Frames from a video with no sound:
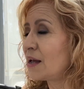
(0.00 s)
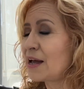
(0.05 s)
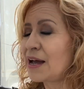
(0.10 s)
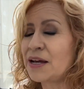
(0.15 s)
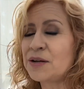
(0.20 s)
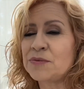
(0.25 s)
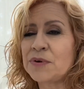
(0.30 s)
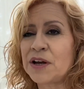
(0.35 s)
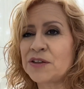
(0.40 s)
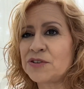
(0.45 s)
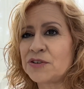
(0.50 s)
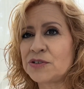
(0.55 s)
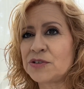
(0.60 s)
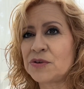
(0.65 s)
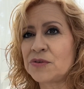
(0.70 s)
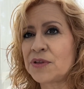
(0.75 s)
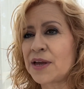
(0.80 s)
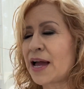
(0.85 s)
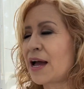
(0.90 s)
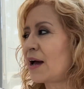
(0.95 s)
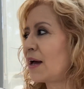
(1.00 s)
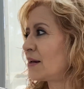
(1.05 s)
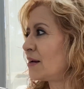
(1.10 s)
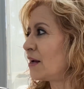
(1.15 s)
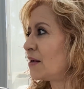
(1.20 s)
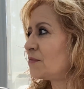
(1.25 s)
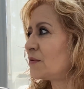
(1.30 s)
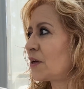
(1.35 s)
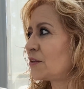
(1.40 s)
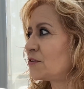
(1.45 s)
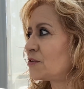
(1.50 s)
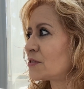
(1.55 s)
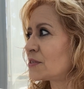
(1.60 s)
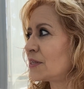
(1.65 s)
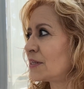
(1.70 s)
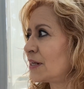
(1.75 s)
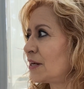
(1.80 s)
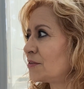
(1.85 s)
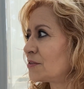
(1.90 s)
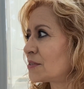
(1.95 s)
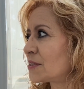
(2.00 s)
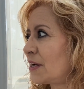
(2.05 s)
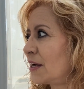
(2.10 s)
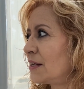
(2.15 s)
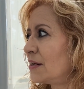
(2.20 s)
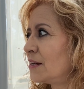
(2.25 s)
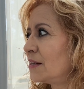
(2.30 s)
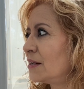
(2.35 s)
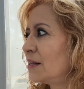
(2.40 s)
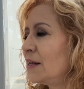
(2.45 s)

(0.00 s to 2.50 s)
I'd rather do that. I'd rather sit outside.